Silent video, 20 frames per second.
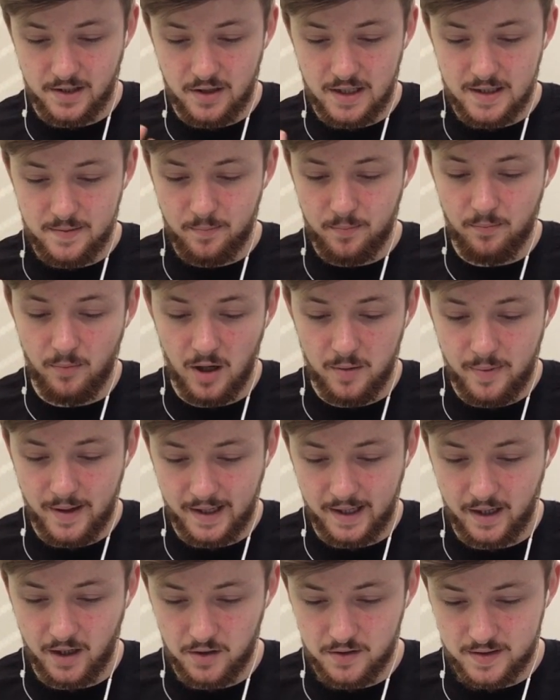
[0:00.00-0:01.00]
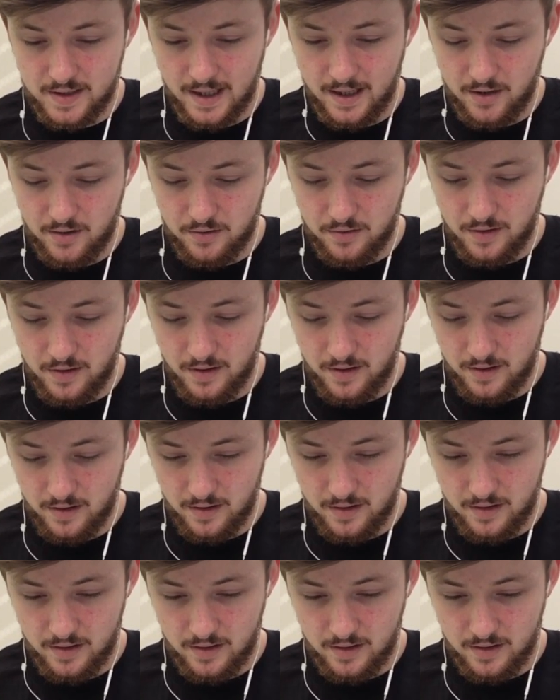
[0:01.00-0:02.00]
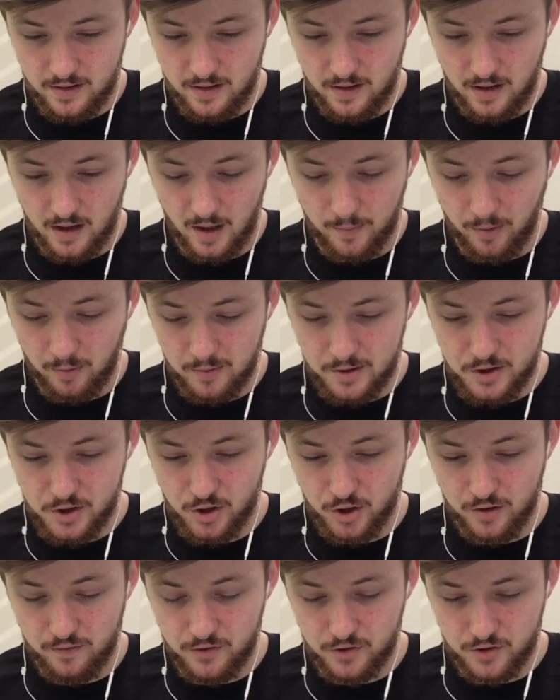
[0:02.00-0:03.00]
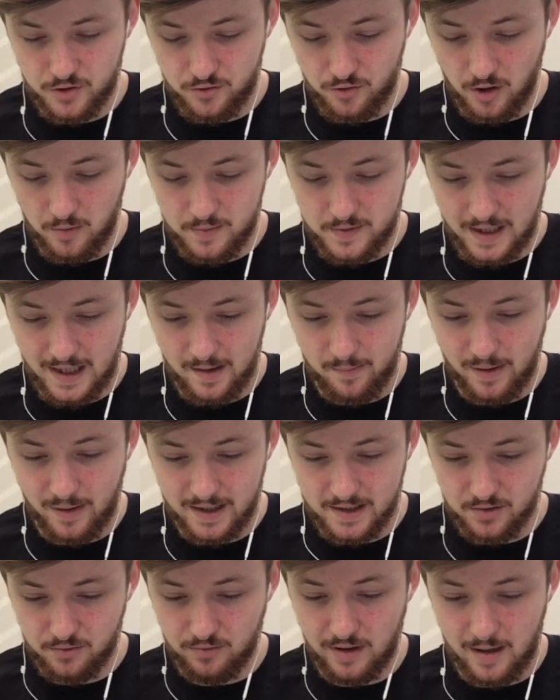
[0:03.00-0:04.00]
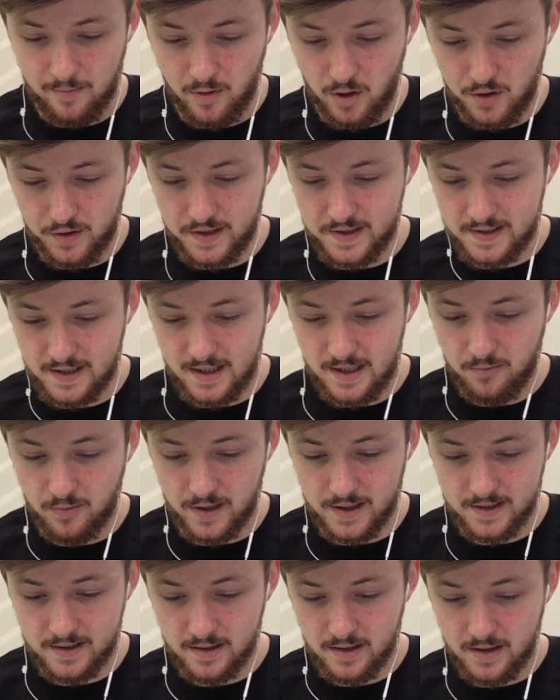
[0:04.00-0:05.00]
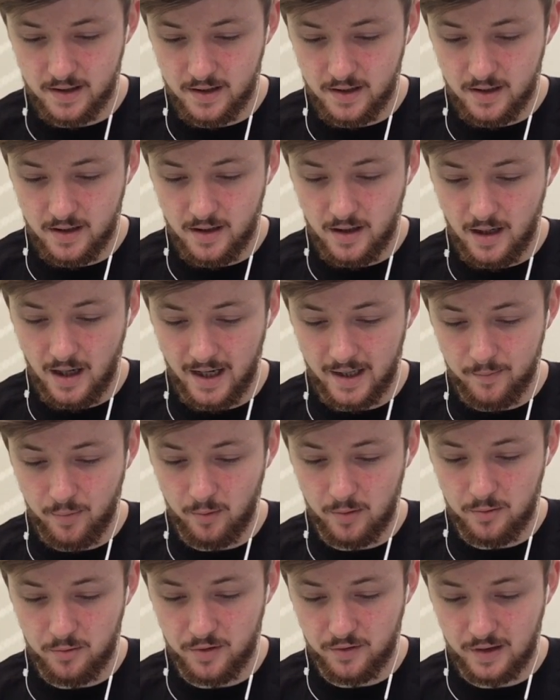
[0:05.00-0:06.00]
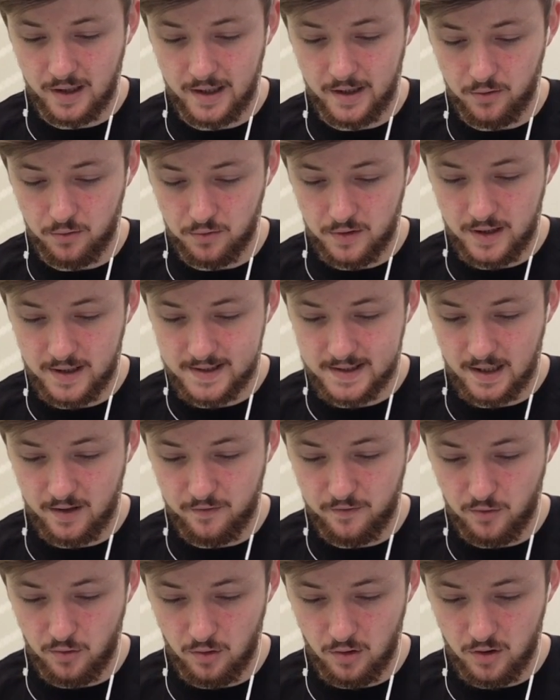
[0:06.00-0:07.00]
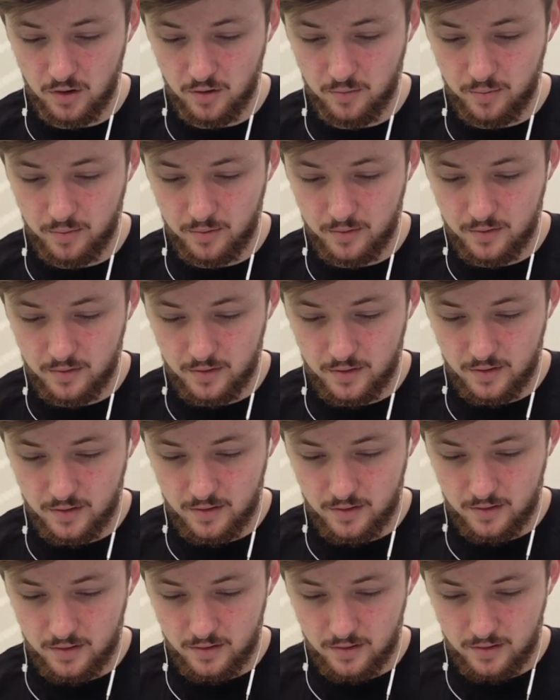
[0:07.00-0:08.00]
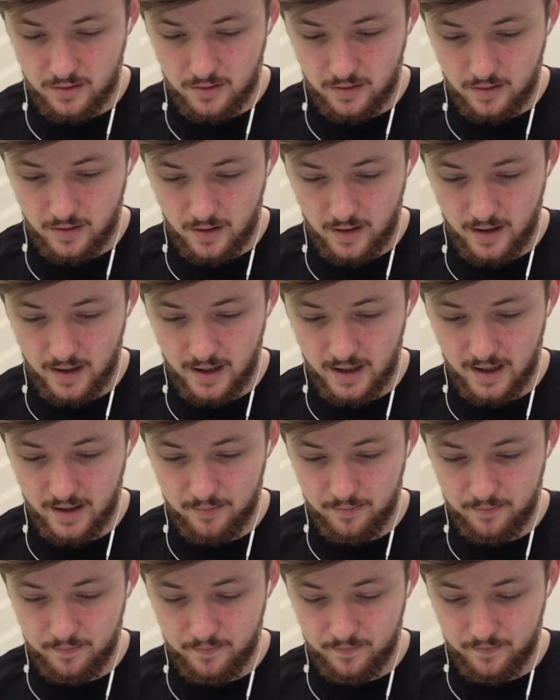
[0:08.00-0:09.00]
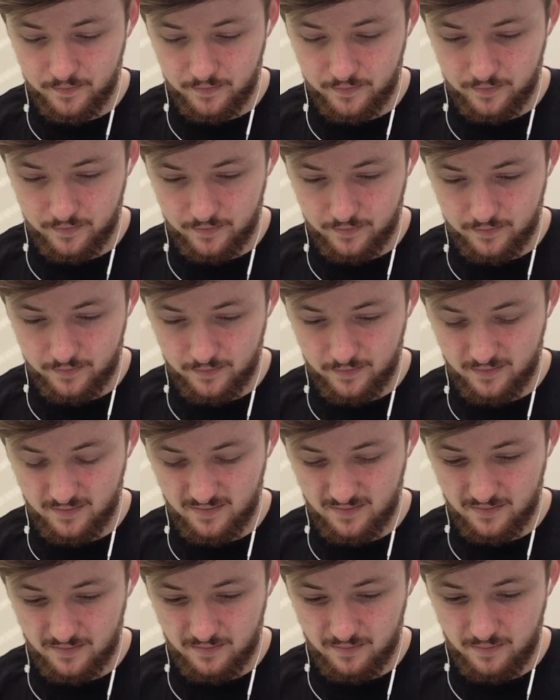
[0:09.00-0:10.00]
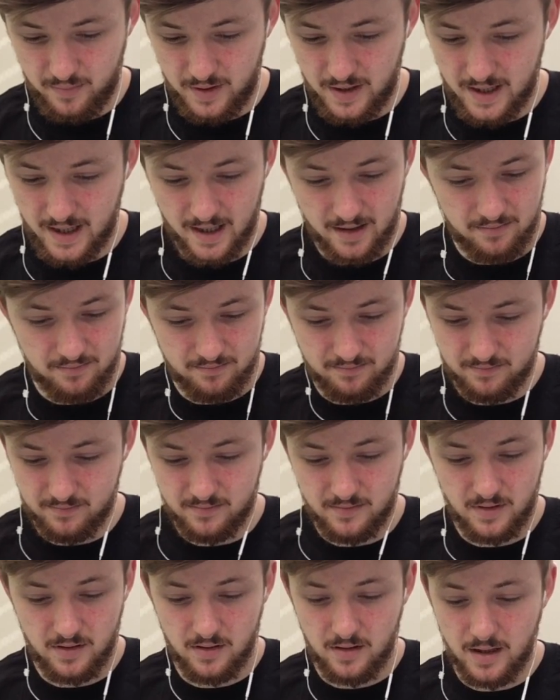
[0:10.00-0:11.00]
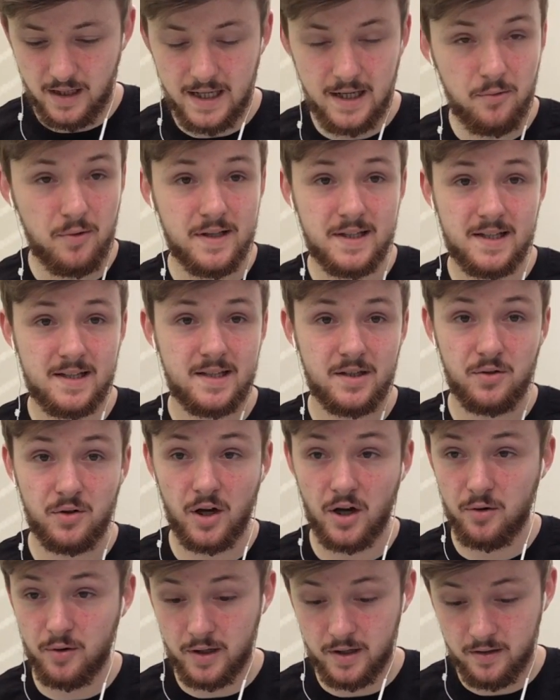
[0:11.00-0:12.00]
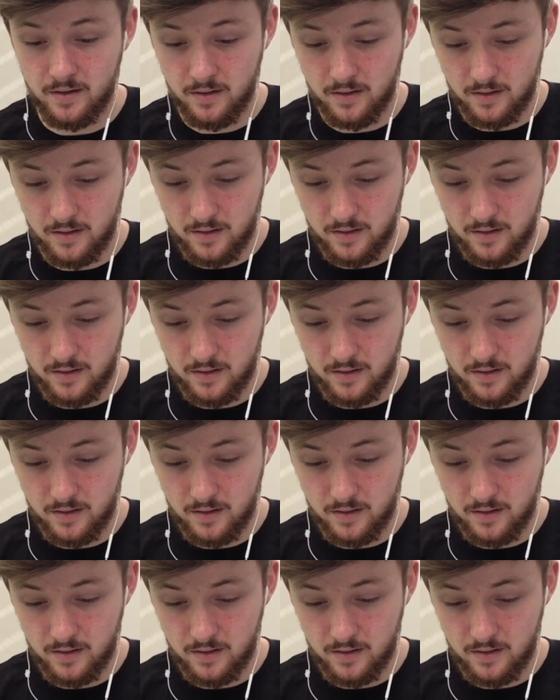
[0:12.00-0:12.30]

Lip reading: So my Pekka goes down. I probably should have just dropped a Battle Ram on his E-Wiz, and it probably would have cleared itself all up. But yeah, E-Wiz is still going.